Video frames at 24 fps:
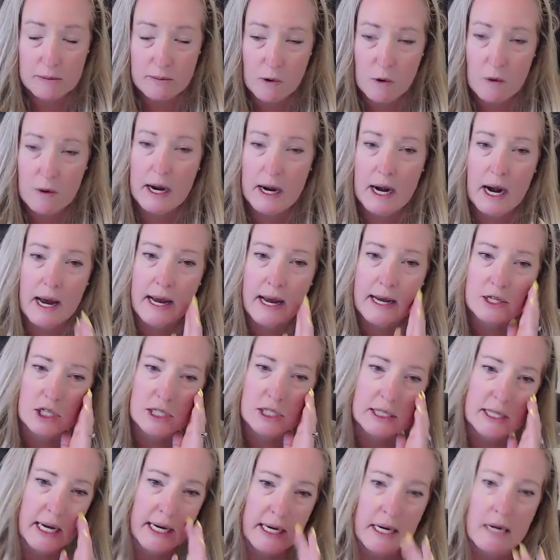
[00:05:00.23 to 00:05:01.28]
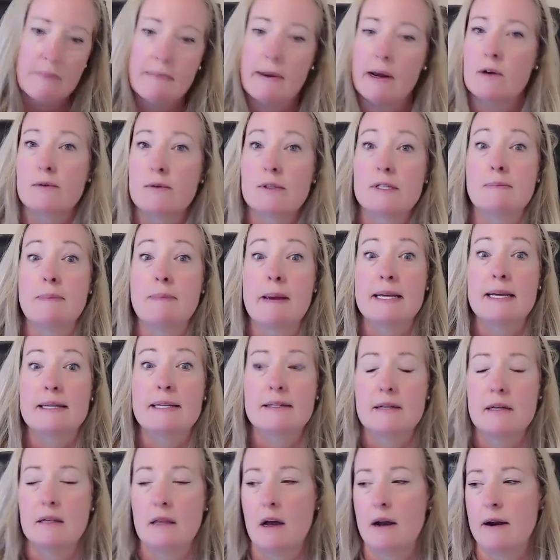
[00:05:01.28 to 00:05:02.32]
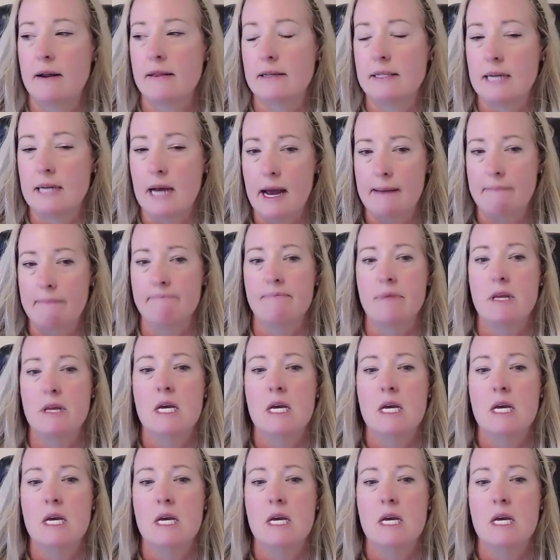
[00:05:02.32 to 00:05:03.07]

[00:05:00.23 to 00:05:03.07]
mode. And I need my own space a lot of the time.